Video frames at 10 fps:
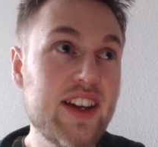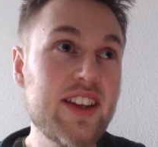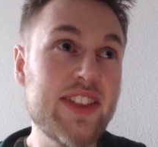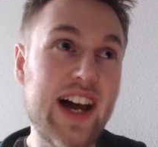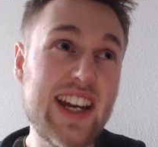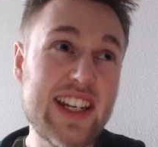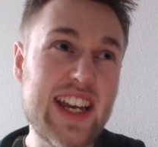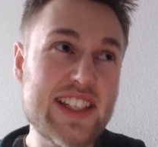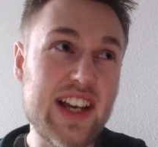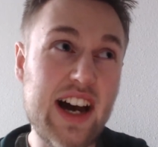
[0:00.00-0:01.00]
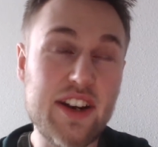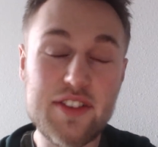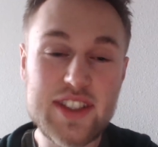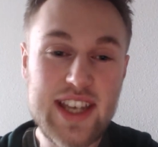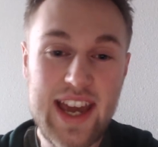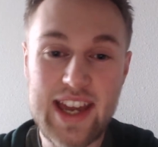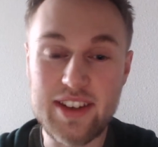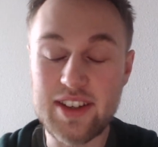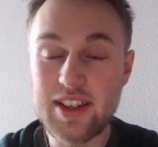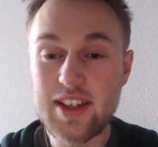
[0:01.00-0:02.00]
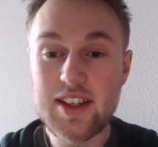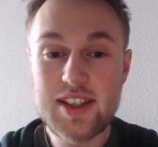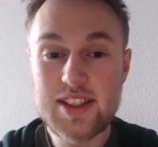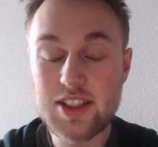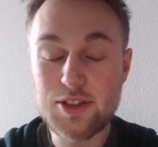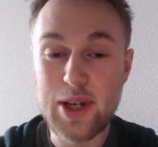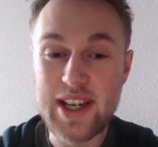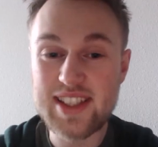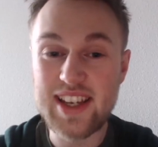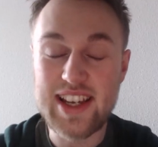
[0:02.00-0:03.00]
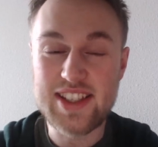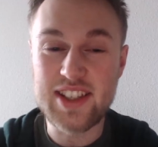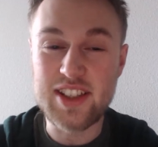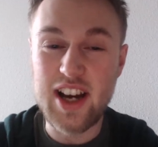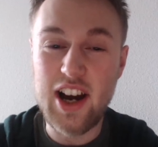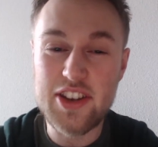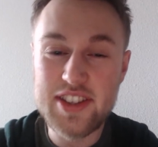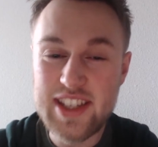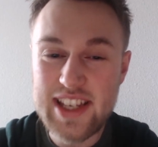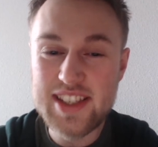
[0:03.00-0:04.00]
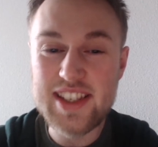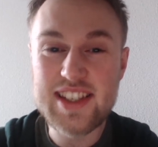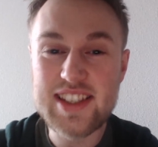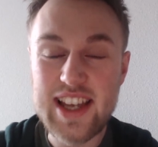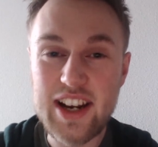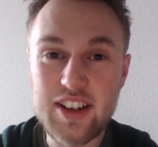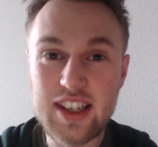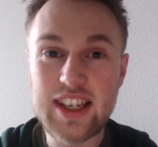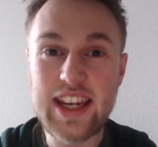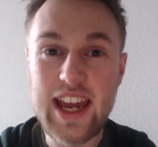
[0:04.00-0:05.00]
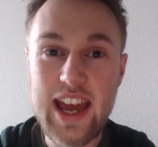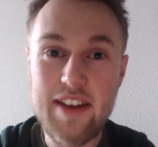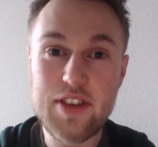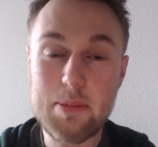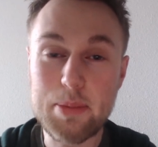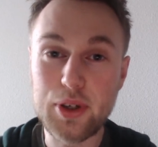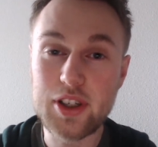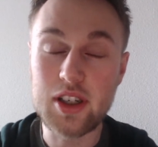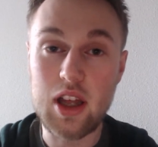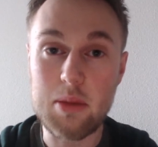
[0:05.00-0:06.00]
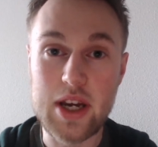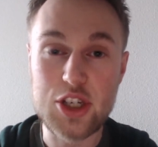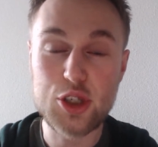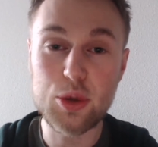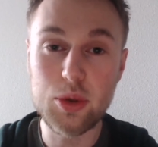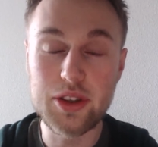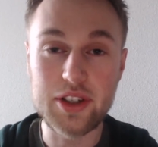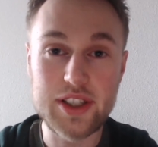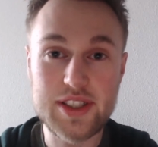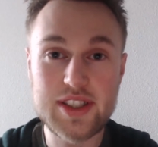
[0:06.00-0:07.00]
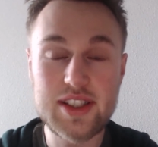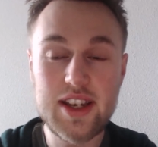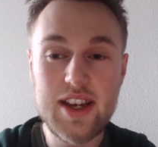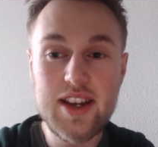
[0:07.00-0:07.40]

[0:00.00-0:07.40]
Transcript: Nine days out of ten, stress is an unnecessarily heavy burden on my shoulders.